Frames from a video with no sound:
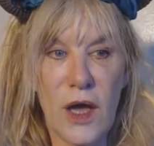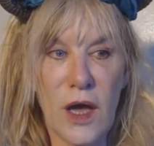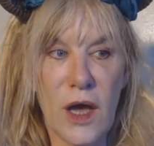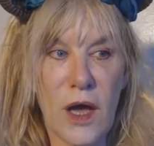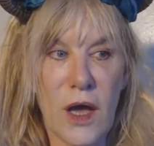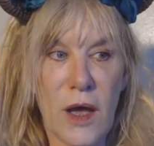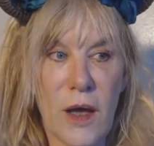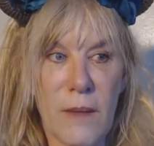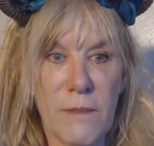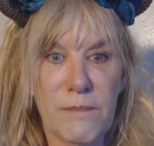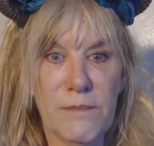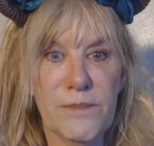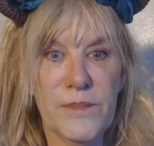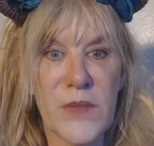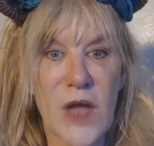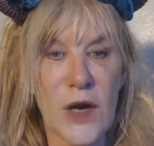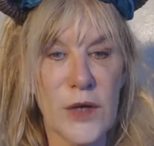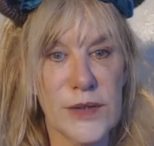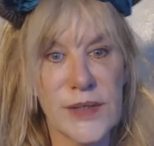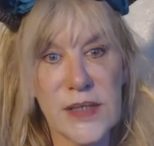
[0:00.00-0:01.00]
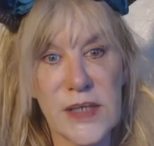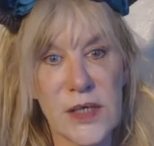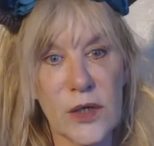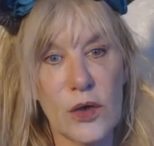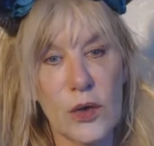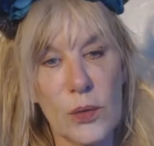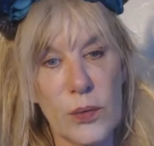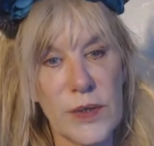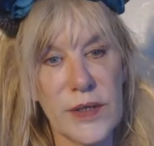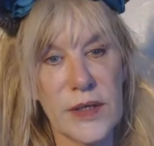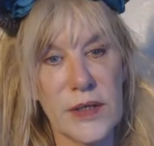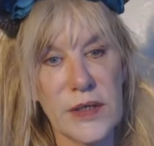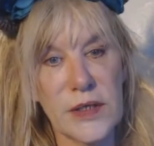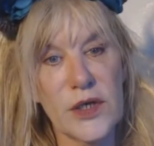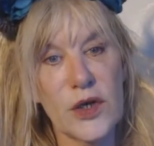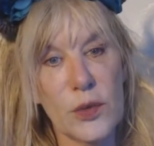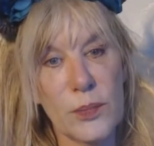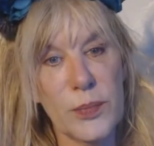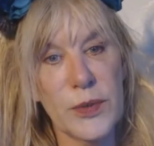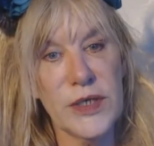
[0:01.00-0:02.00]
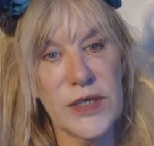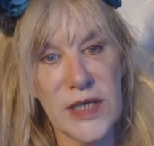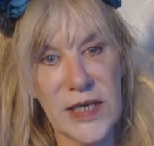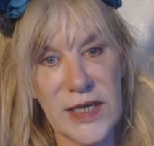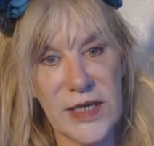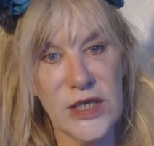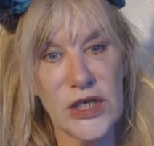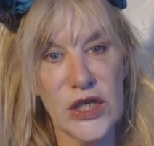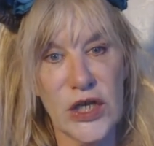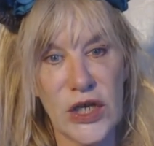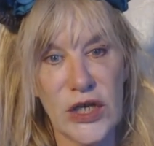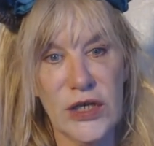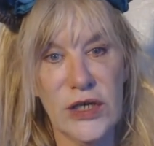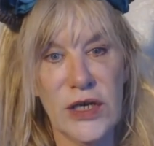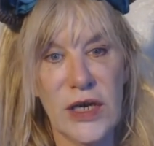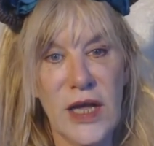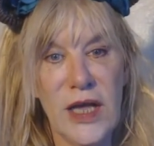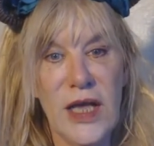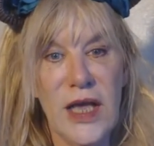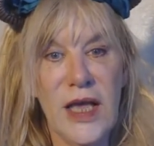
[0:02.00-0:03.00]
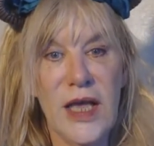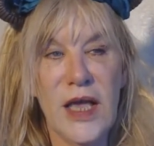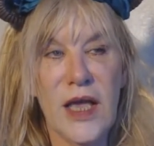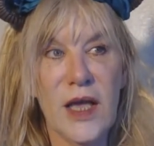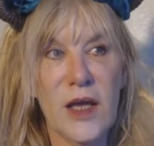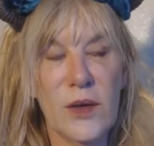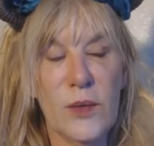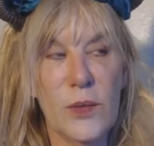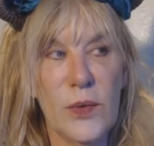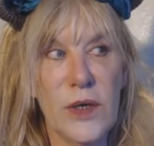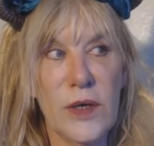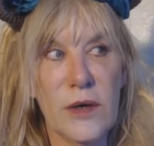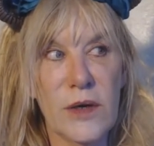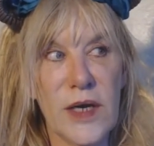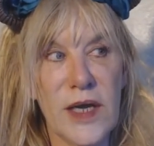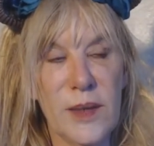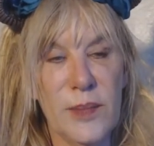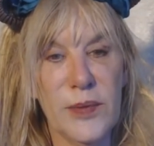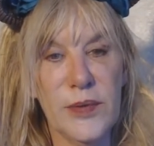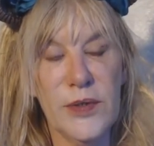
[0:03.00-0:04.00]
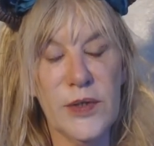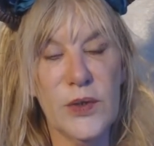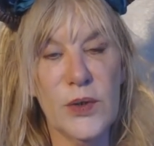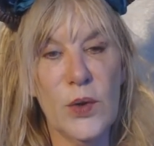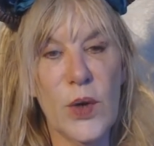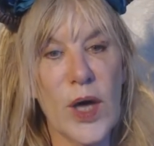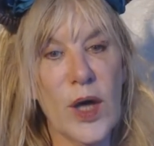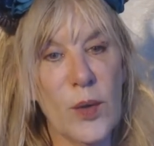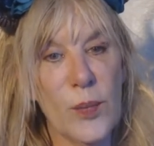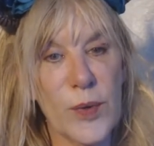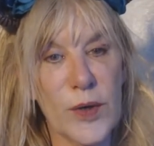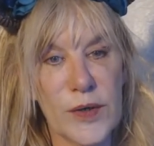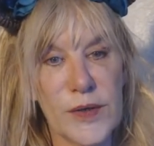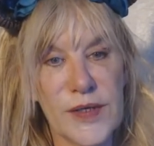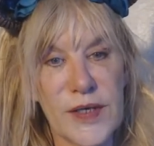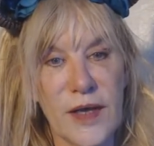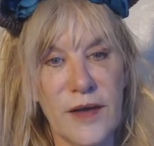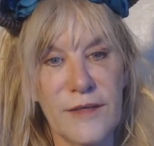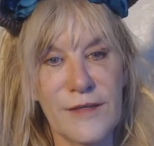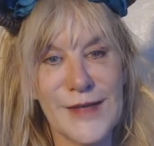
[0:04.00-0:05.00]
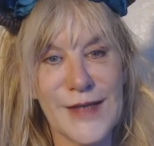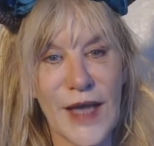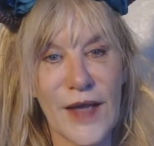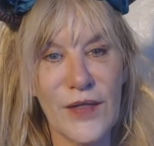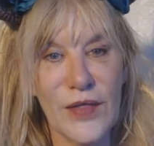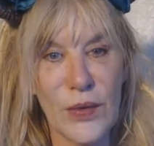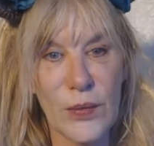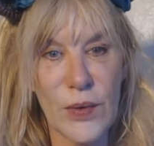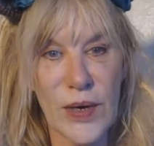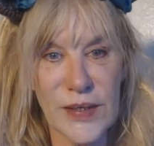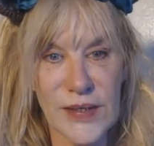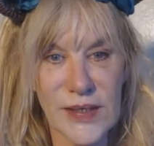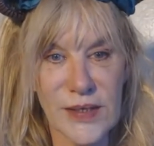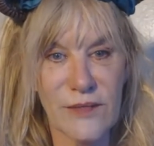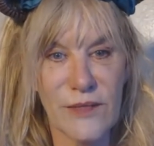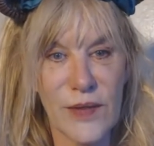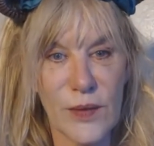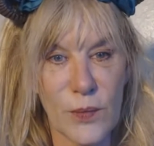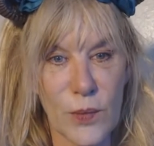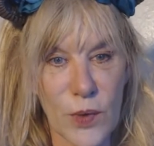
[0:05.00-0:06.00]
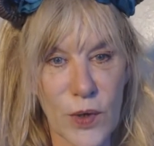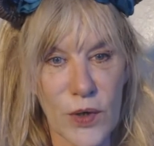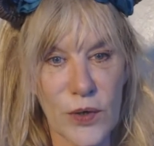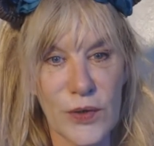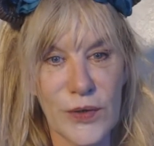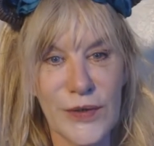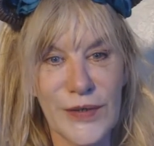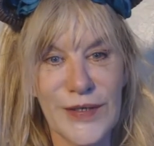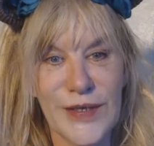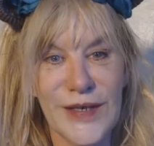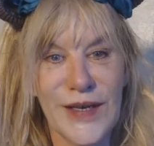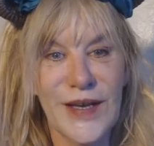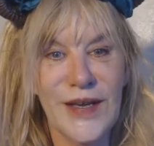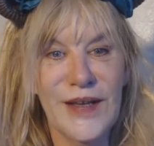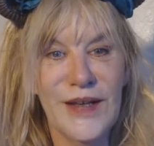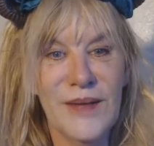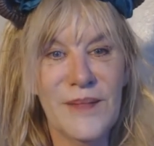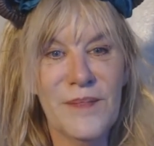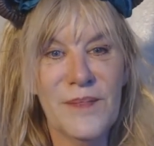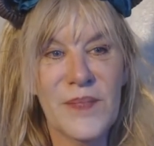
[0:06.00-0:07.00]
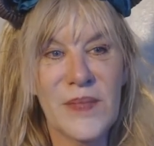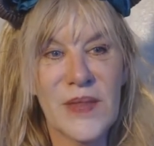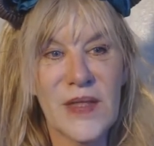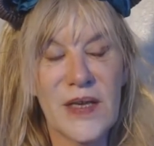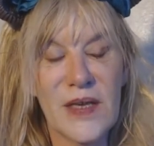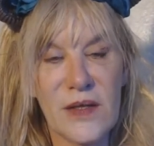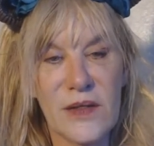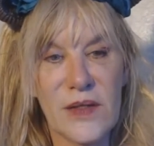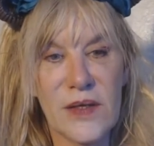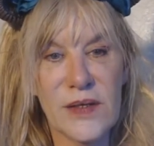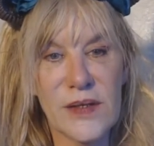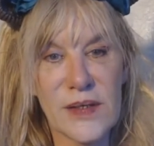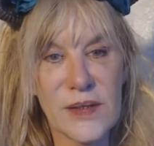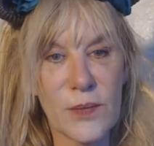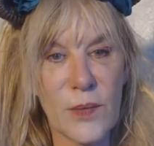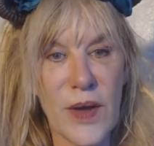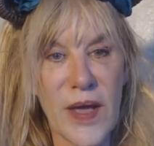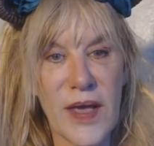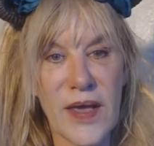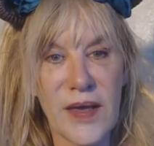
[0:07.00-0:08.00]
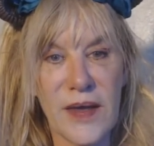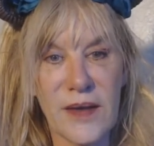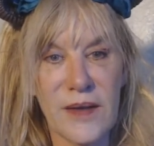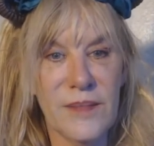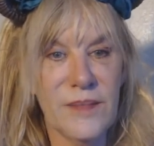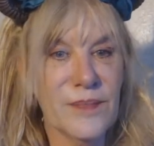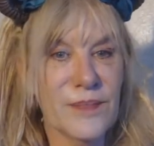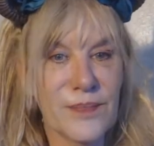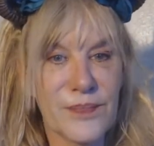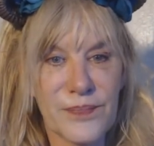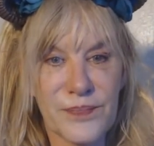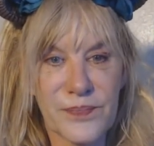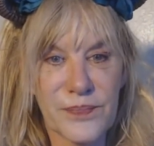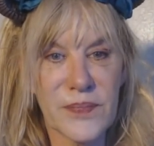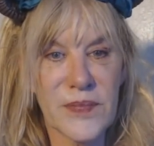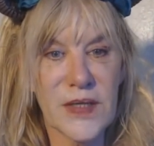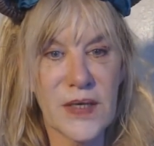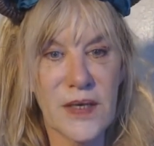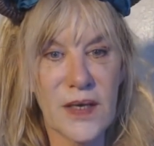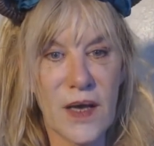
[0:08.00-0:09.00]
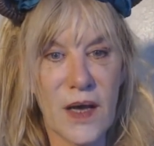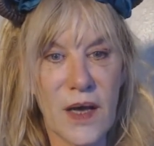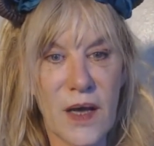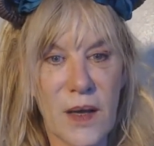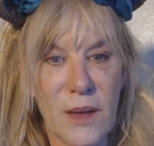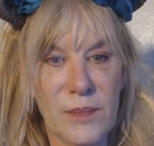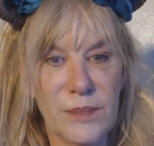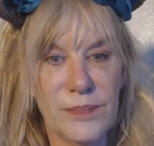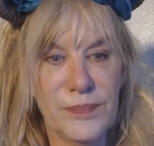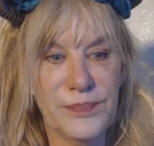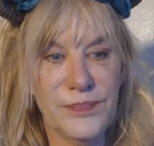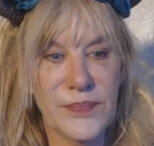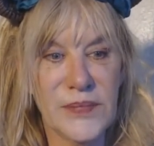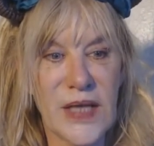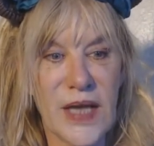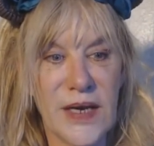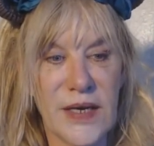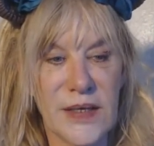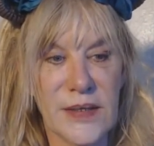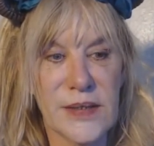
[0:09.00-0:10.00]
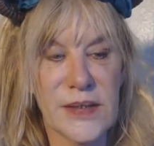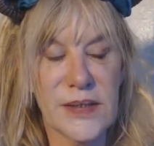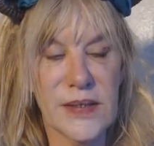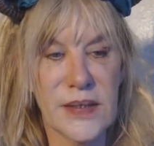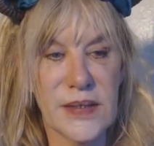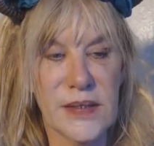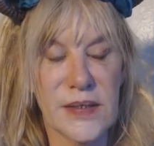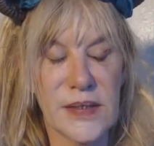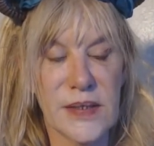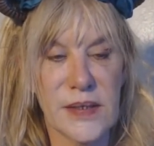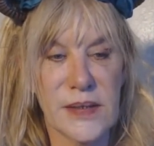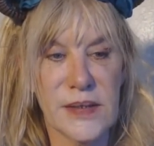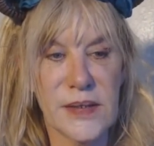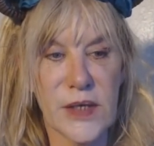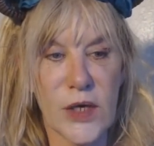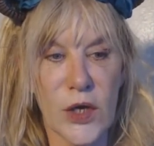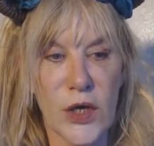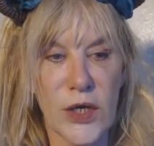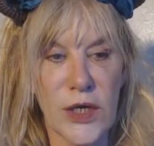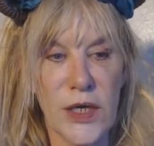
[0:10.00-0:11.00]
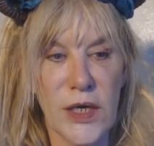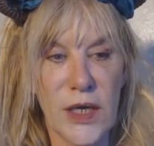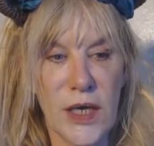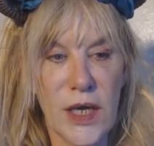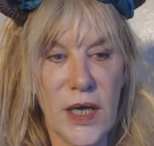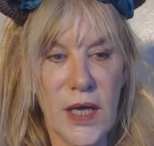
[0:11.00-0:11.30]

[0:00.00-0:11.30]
our skill with interpretation. And we are able to help ourselves and the rest of the world in this way, and it's just good.